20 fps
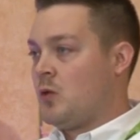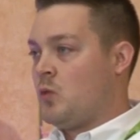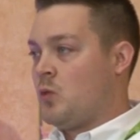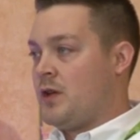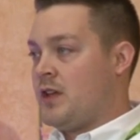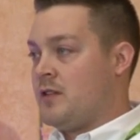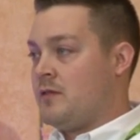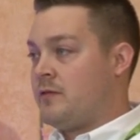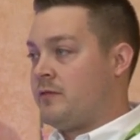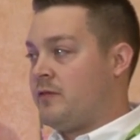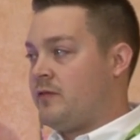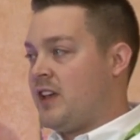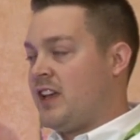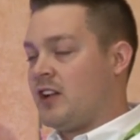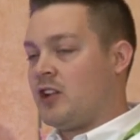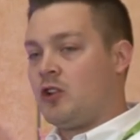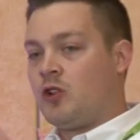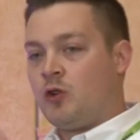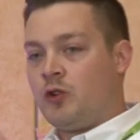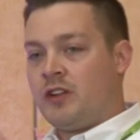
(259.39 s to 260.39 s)
we've
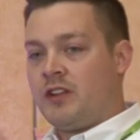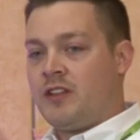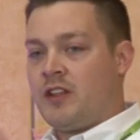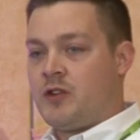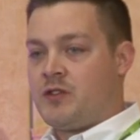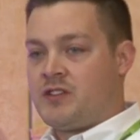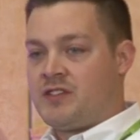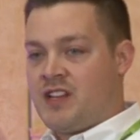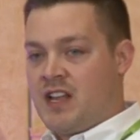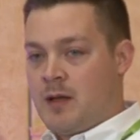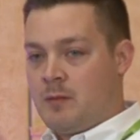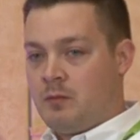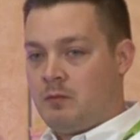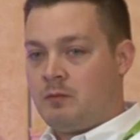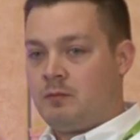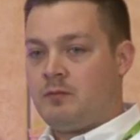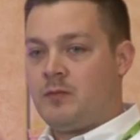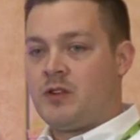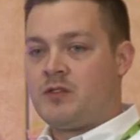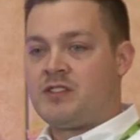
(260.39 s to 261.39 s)
included those
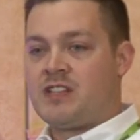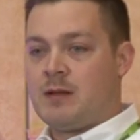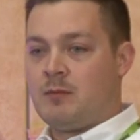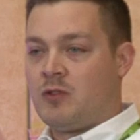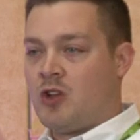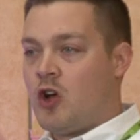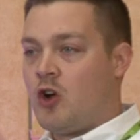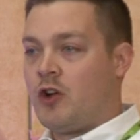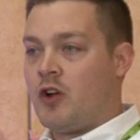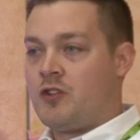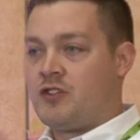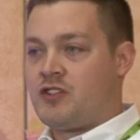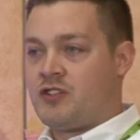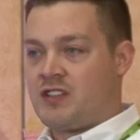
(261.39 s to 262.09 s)
same those same logos,